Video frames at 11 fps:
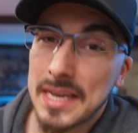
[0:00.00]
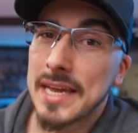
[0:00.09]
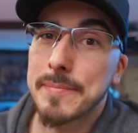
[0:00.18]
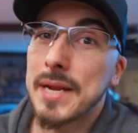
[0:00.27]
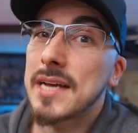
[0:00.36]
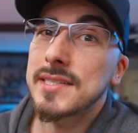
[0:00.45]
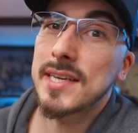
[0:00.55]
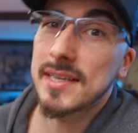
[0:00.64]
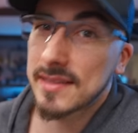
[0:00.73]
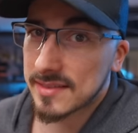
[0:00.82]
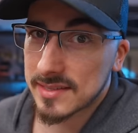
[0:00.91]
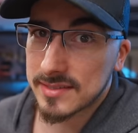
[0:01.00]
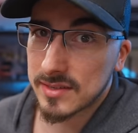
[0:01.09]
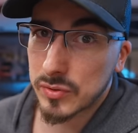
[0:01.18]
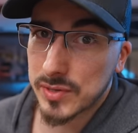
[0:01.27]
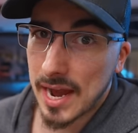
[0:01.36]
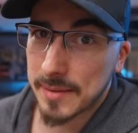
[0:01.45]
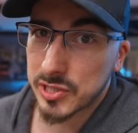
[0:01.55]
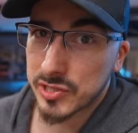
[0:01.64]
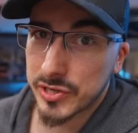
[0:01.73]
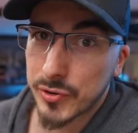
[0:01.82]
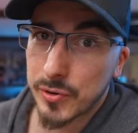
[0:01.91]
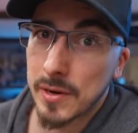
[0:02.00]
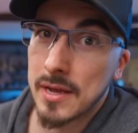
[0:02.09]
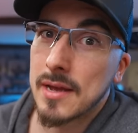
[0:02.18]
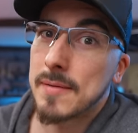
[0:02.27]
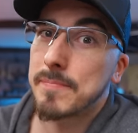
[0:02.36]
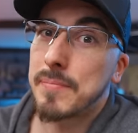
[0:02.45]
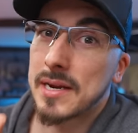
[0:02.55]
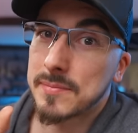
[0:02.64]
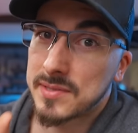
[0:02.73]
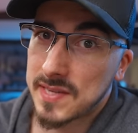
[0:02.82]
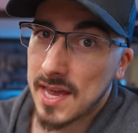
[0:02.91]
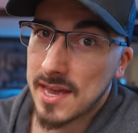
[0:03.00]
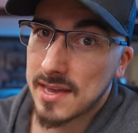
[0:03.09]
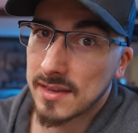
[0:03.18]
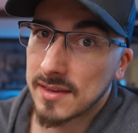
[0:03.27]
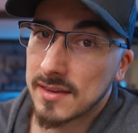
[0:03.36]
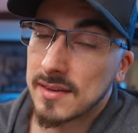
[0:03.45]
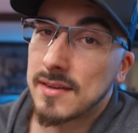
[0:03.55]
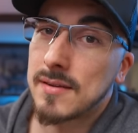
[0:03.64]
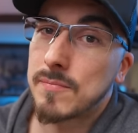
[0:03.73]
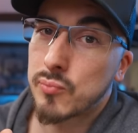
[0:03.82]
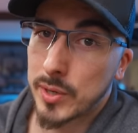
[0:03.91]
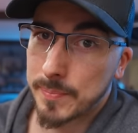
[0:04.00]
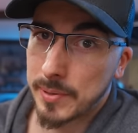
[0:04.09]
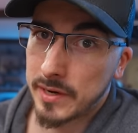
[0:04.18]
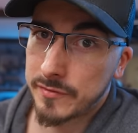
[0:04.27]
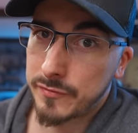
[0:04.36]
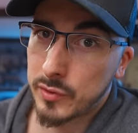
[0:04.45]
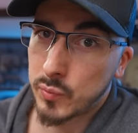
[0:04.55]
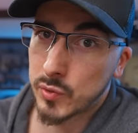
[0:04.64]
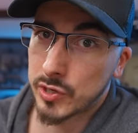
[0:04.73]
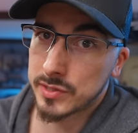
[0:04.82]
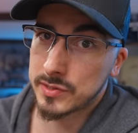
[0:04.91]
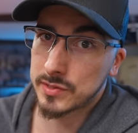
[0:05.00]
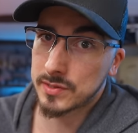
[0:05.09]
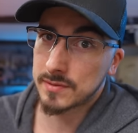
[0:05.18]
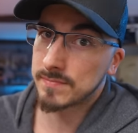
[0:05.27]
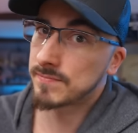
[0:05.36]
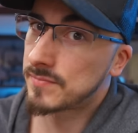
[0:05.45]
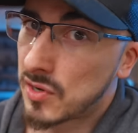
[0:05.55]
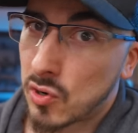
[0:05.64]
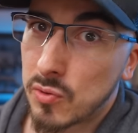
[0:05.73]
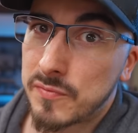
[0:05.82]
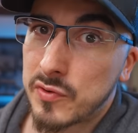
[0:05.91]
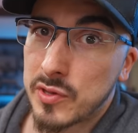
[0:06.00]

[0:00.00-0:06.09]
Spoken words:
And I'm not saying that this is going to happen to you, but I'm saying prepare for the worst, hope for